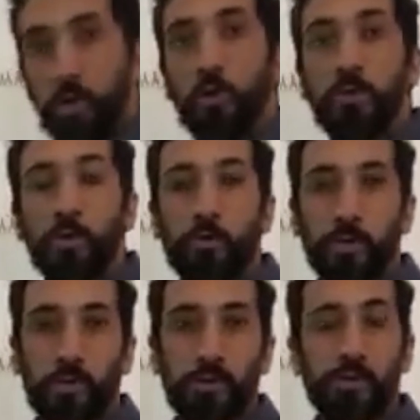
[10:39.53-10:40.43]
Over and over.
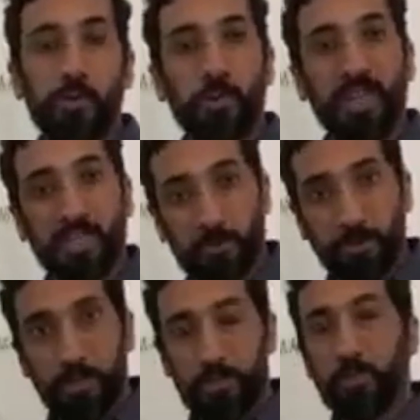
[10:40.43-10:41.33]
Listen to an
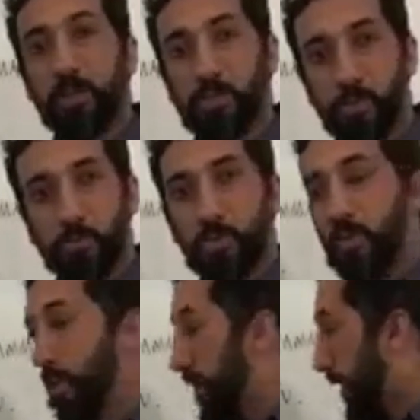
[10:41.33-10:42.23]
explanation by
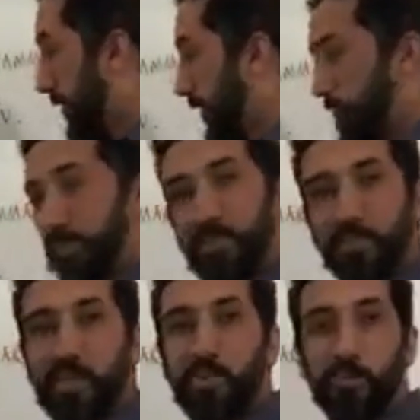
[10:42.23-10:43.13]
someone of that surah. There's this
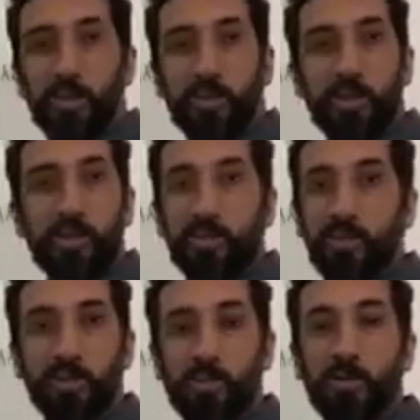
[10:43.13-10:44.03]
guy, Nouman Khan, he
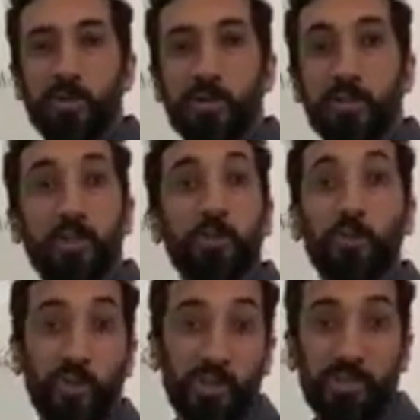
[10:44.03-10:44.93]
talks about Quran a lot. You
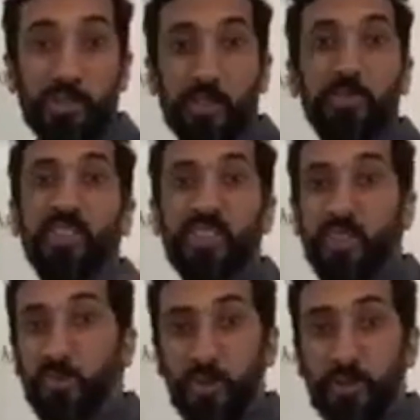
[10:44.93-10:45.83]
could listen to him, but he's
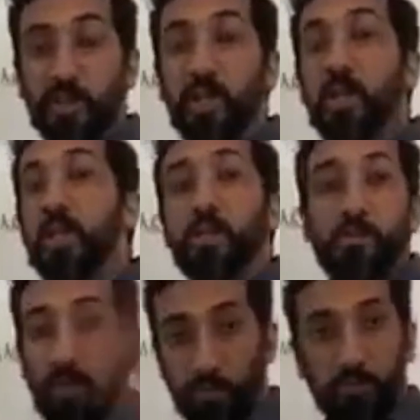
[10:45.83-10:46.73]
kind of weird.
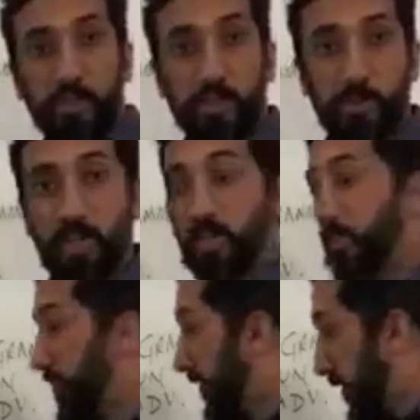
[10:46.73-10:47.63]
If you find somebody
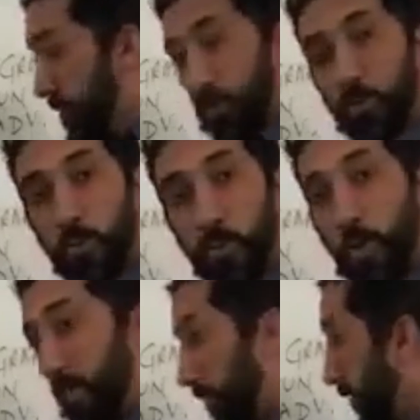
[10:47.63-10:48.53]
else,
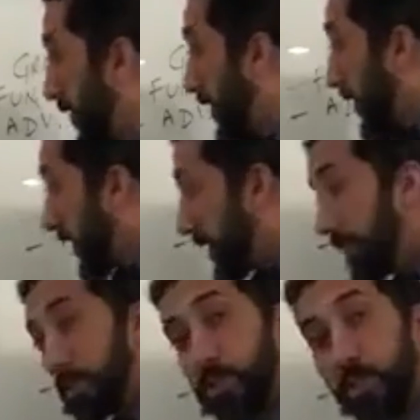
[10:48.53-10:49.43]
whoever,
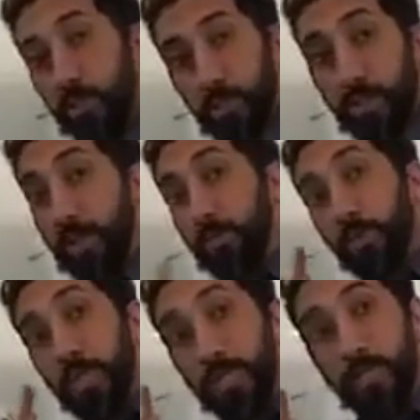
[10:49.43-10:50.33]
listen. Not
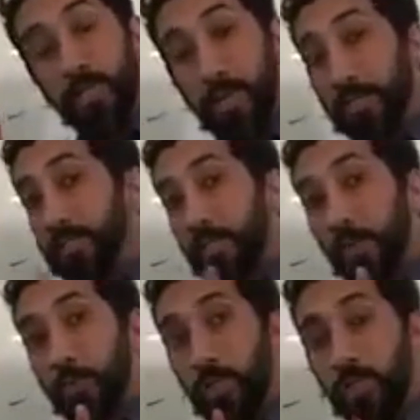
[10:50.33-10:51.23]
read. I didn't say
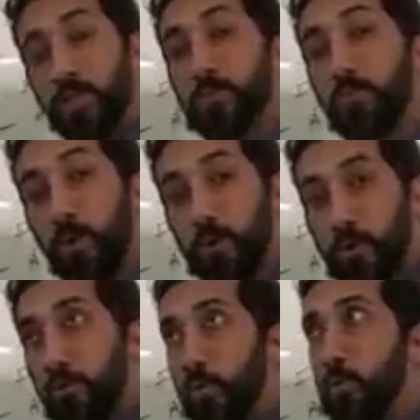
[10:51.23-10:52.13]
read, because most
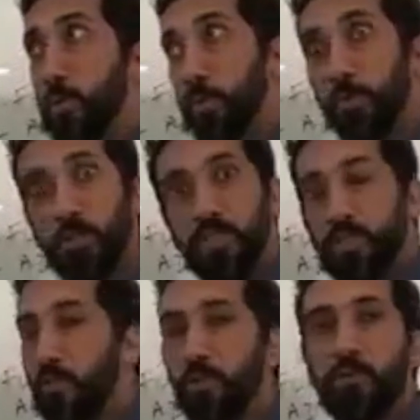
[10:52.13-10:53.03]
of you, when you read
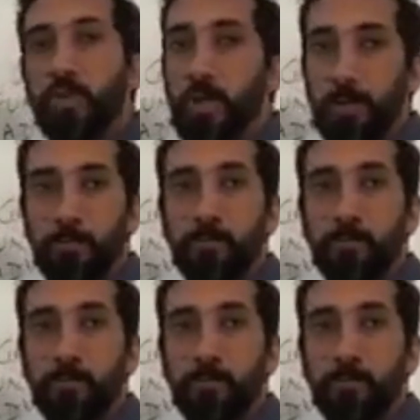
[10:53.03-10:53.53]
stuff, you forget.